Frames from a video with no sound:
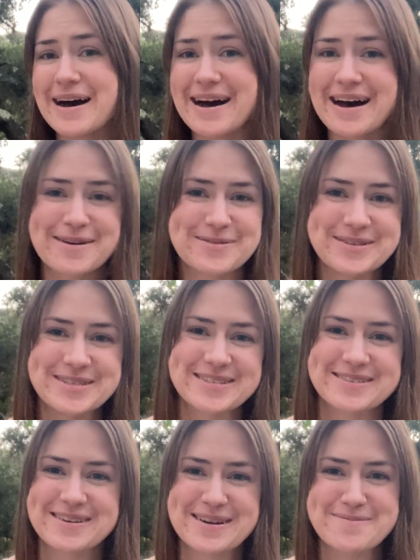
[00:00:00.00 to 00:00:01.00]
I really
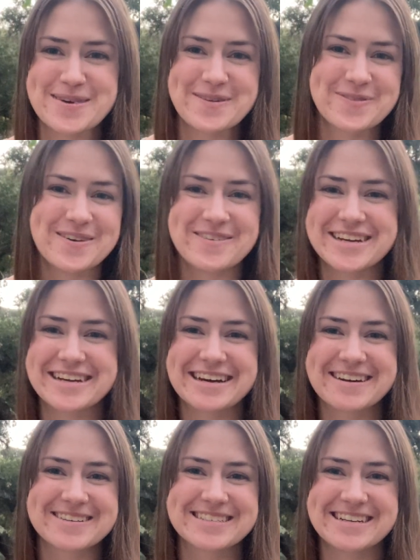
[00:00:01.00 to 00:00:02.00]
just recommend if you have any
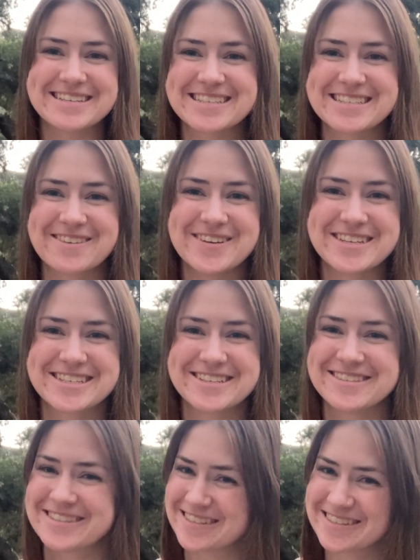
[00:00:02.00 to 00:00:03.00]
gut or digestive
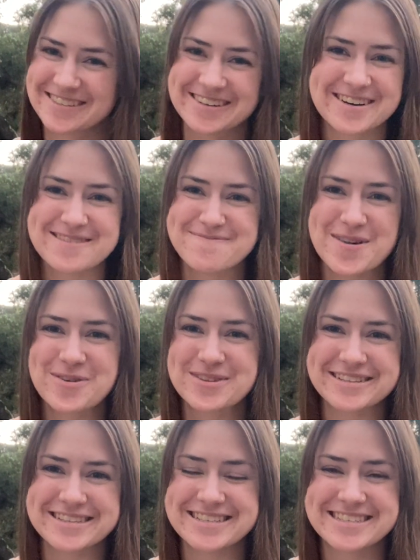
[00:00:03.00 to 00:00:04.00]
issues, just start in both
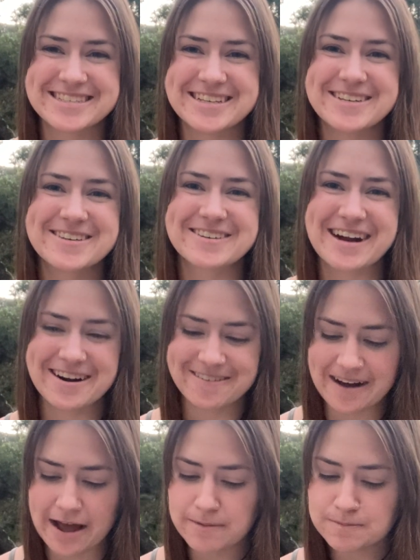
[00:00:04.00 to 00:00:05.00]
of these two right
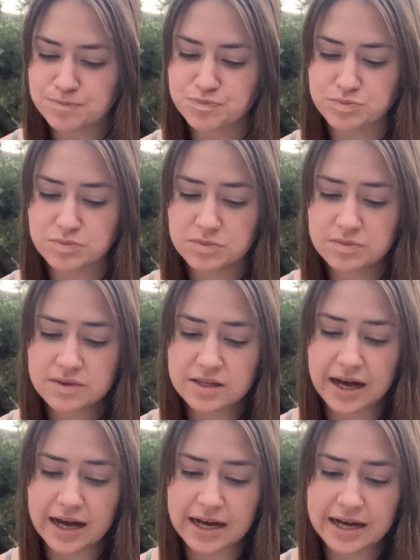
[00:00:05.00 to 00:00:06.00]
away.
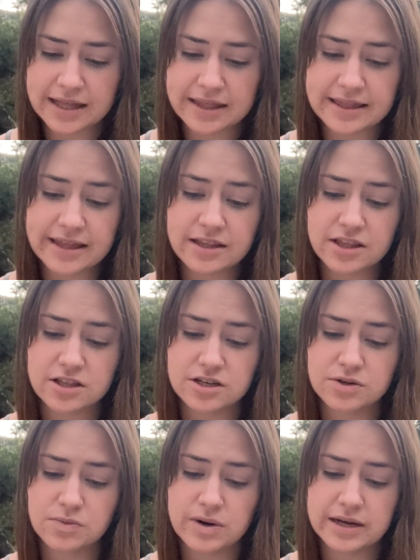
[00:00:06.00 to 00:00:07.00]
Then the
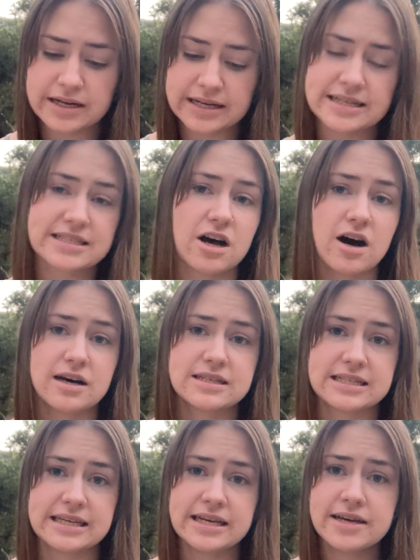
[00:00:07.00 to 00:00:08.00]
third one is hot
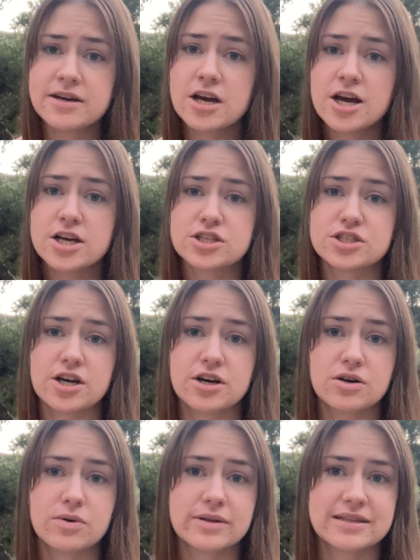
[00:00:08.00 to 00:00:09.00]
tea.
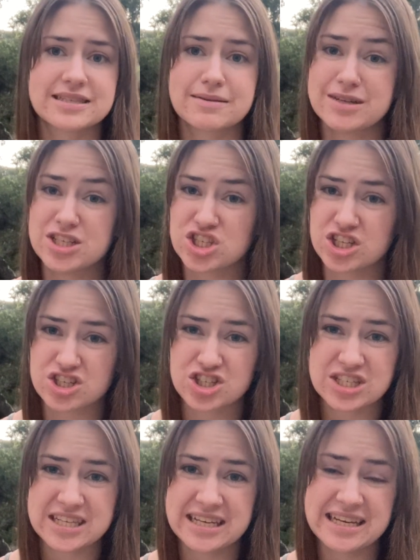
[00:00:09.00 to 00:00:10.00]
So this can be ginger
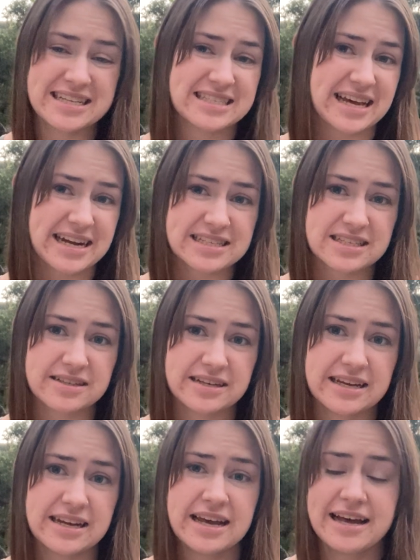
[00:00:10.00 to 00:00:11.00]
tea, is
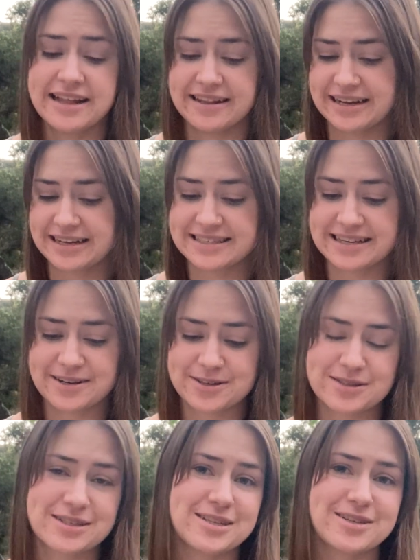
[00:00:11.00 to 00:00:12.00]
excellent. Like I said
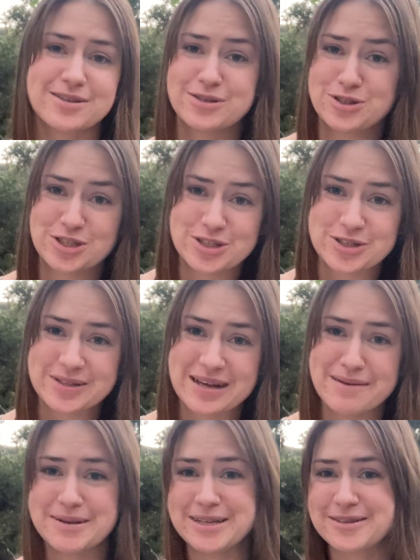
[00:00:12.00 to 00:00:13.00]
earlier, you can do ginger
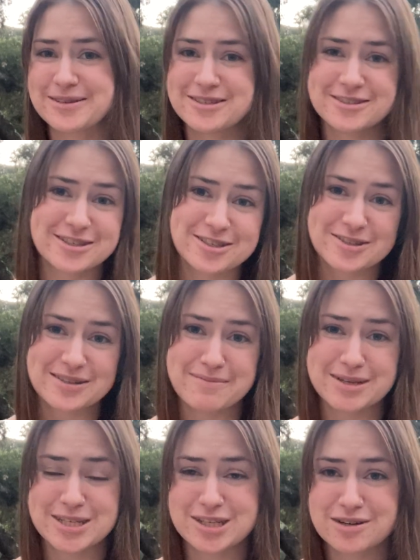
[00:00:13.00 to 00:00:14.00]
lemon, you can do ginger
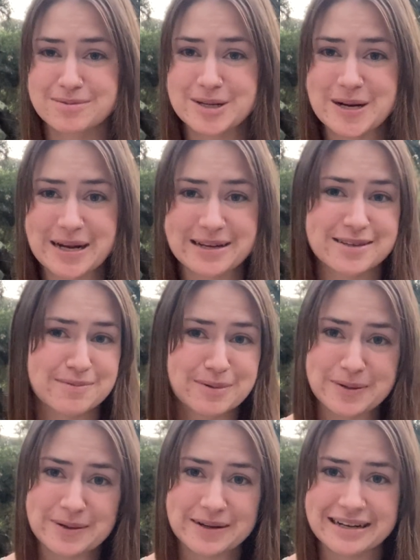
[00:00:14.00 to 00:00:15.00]
lemon turmeric, you can put
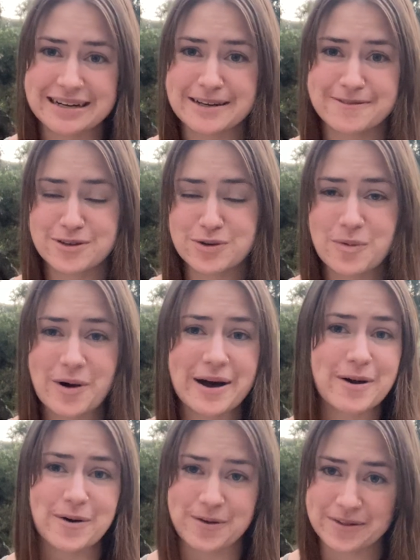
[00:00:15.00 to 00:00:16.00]
a little honey if you
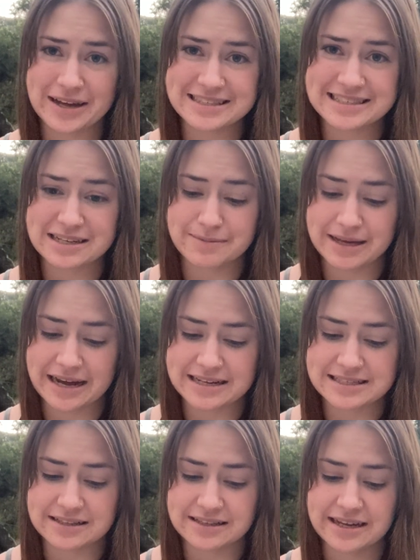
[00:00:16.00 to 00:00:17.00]
want, all that's going to be
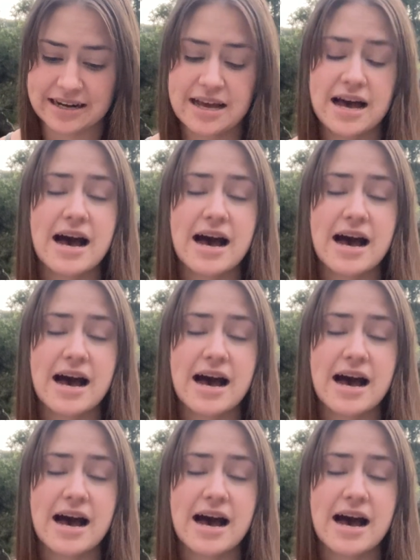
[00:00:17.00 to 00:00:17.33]
excellent.